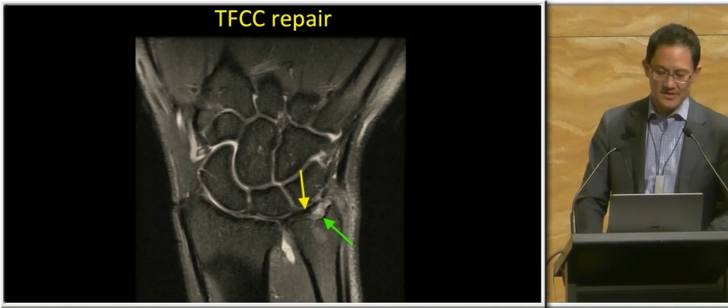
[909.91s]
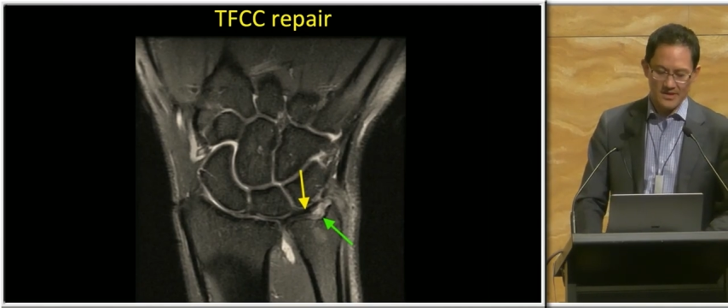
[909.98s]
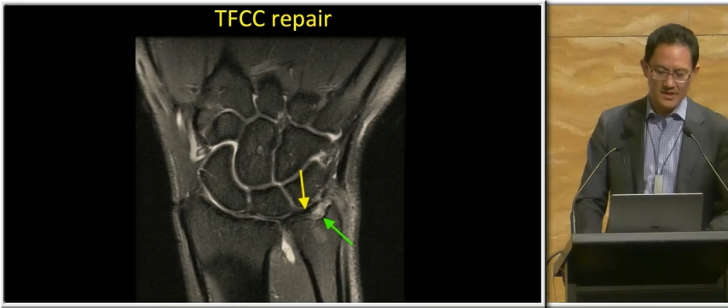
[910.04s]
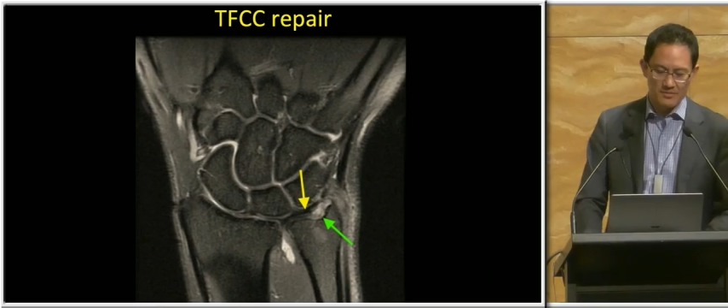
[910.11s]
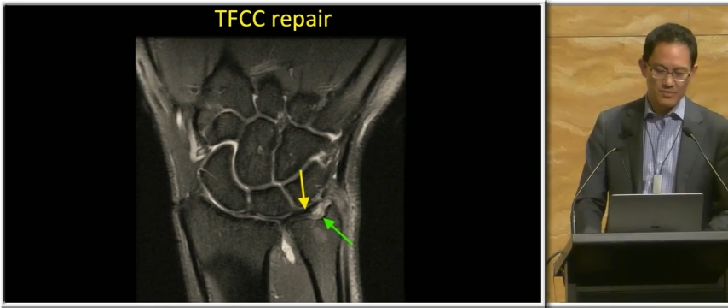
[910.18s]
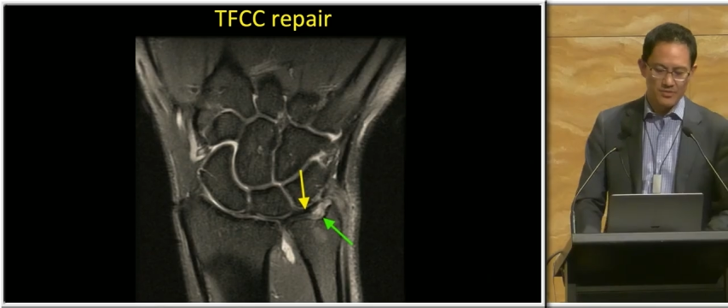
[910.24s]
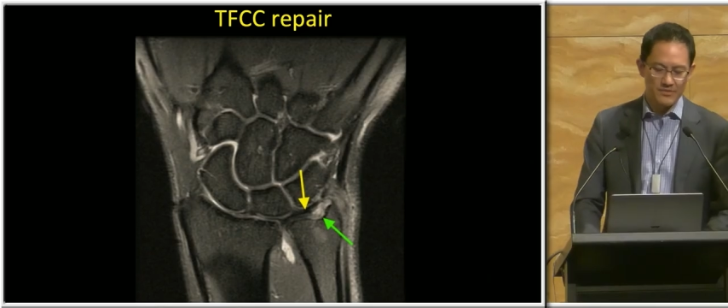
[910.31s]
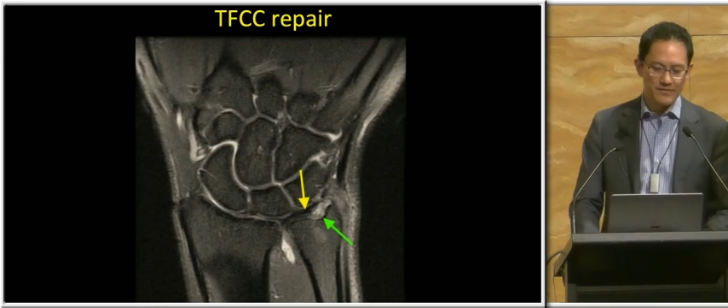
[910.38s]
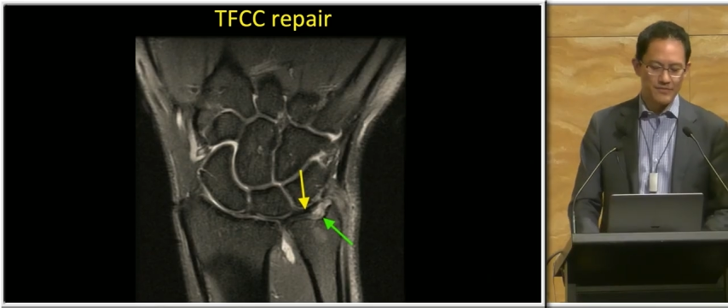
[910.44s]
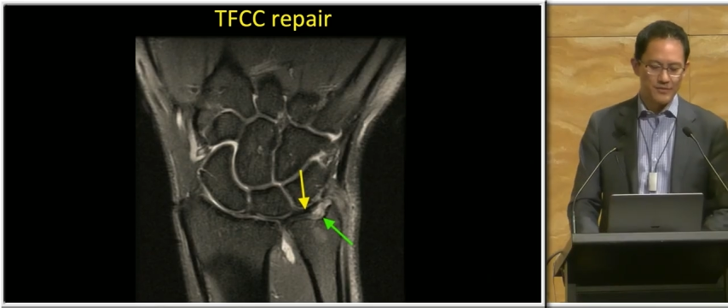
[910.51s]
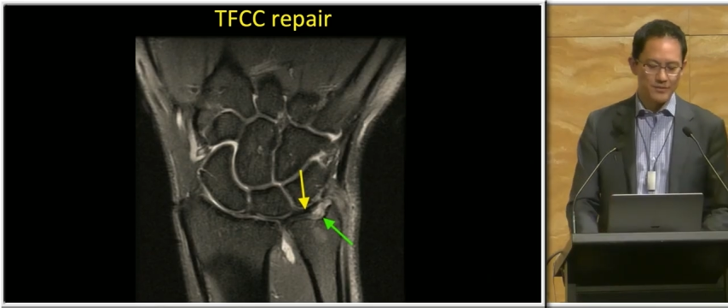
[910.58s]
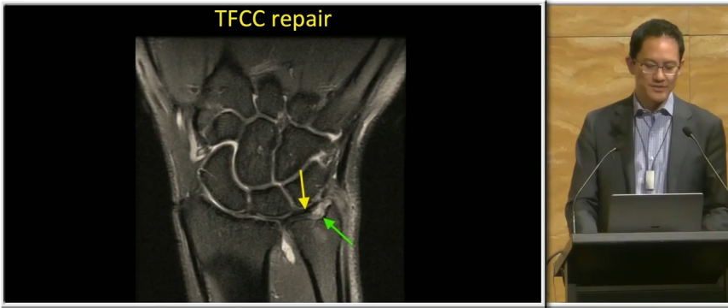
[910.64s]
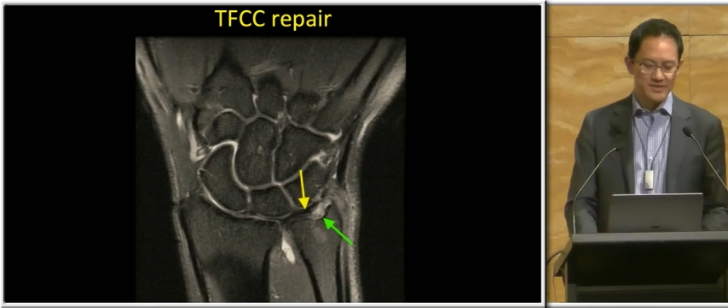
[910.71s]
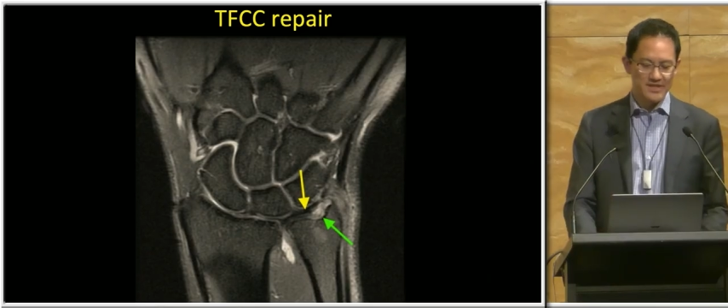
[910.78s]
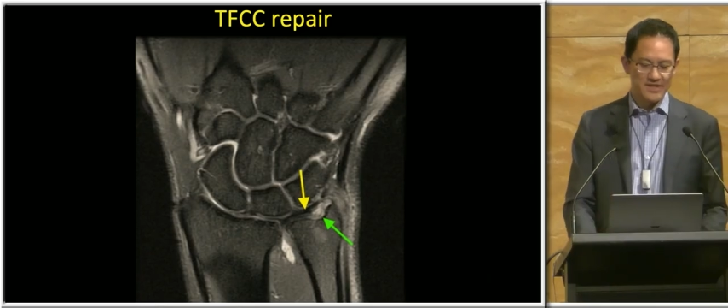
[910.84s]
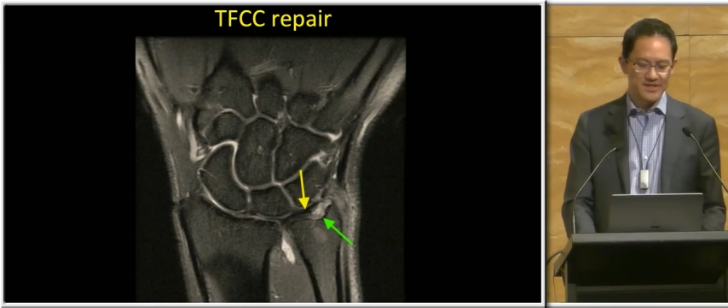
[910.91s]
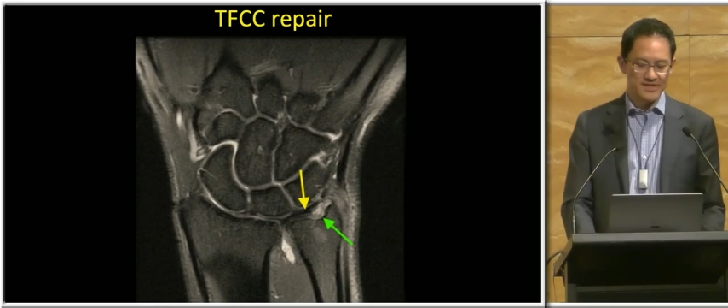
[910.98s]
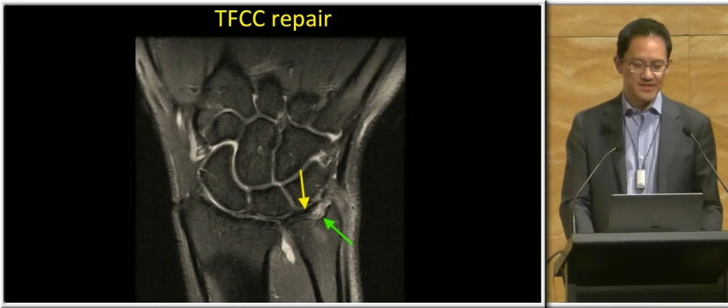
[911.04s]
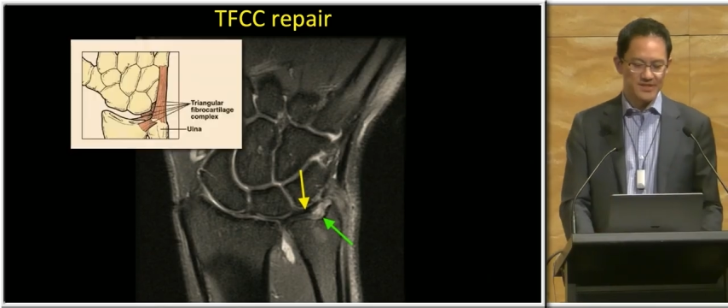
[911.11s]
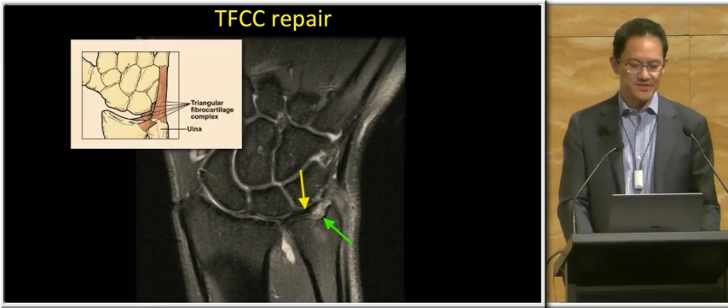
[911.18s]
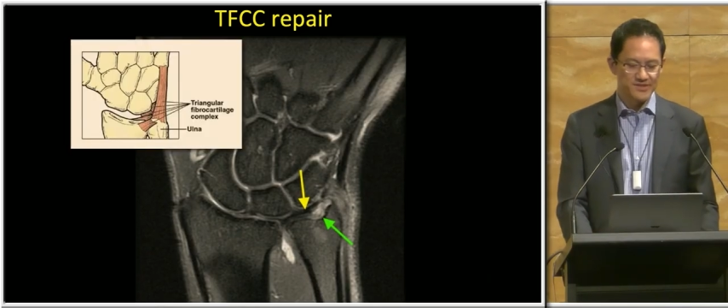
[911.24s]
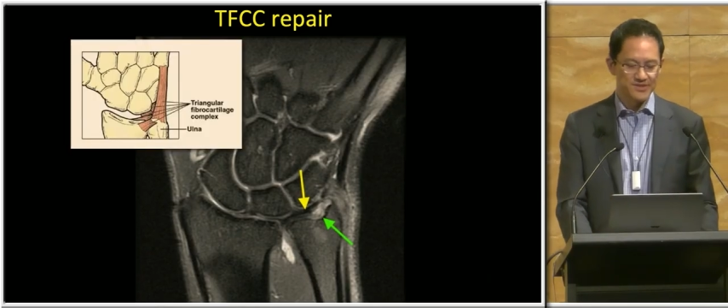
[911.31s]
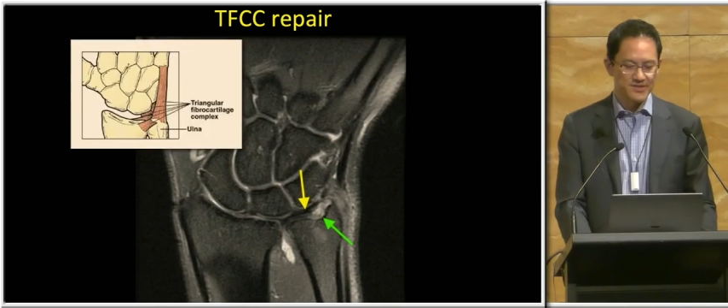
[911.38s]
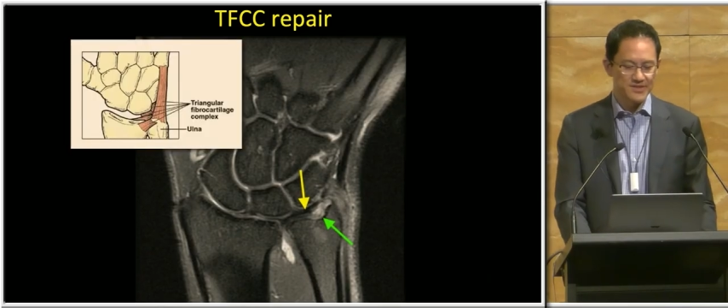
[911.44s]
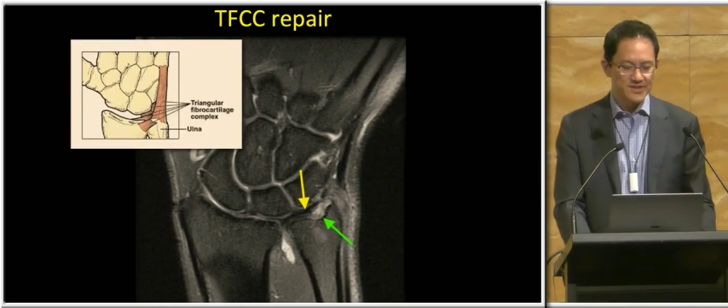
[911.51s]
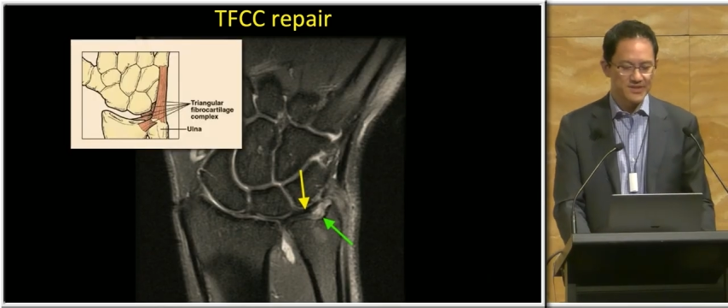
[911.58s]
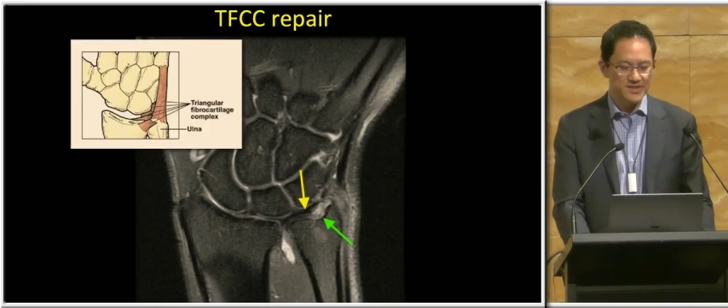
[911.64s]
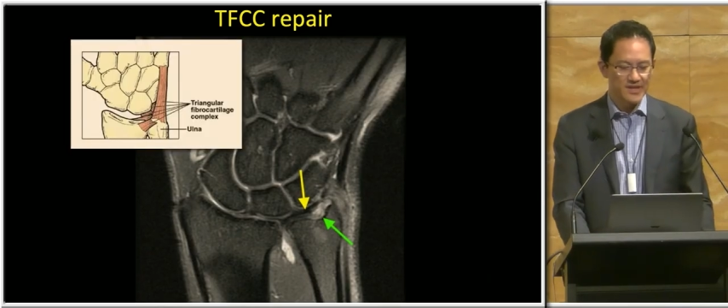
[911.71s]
A peripheral tear such as this